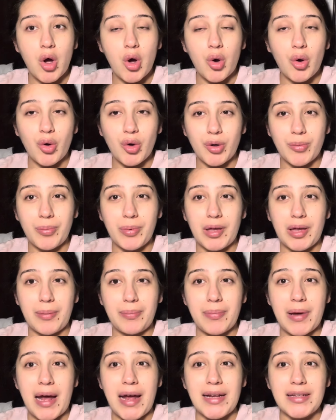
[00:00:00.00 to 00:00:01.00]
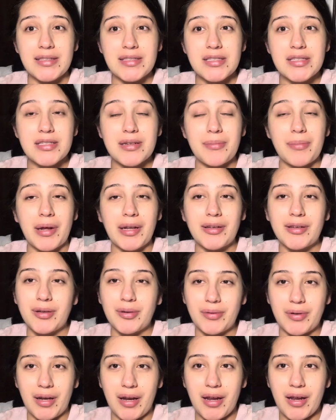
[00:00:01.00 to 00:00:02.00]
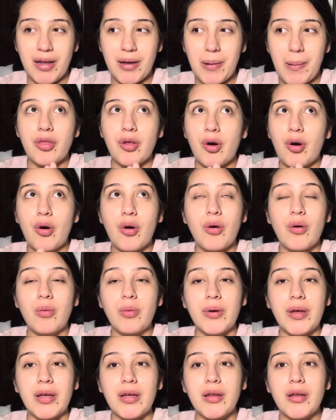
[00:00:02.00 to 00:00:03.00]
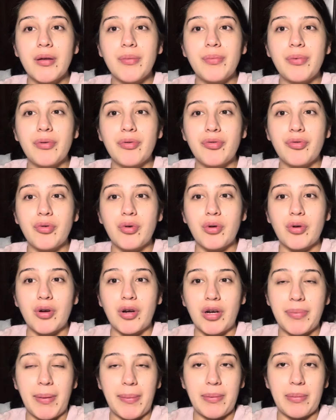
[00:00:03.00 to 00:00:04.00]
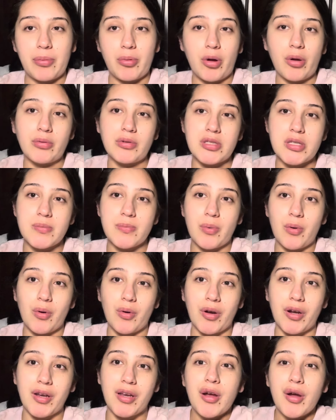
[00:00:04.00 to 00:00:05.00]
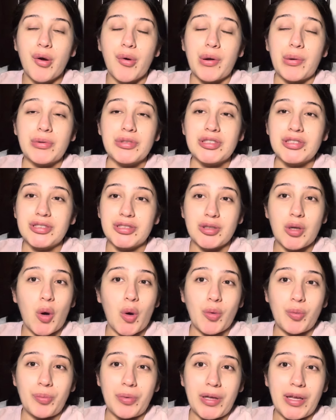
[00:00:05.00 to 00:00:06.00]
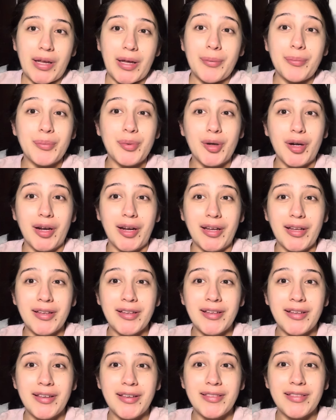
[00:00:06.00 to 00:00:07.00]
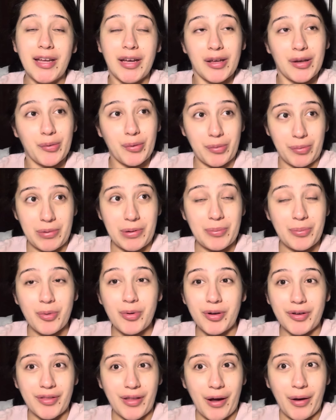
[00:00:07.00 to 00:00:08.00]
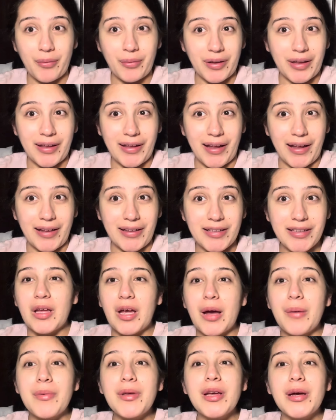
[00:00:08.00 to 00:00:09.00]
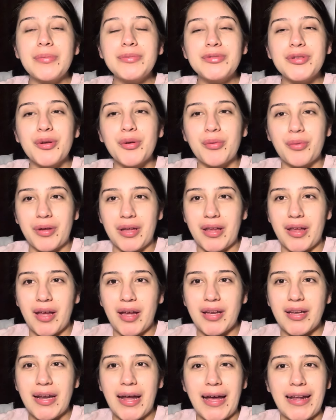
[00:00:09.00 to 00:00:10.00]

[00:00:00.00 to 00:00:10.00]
or be past my due date. The whole week before baby boy was born, we were just hoping and praying that he would be born that weekend. Coming up to the weekend, I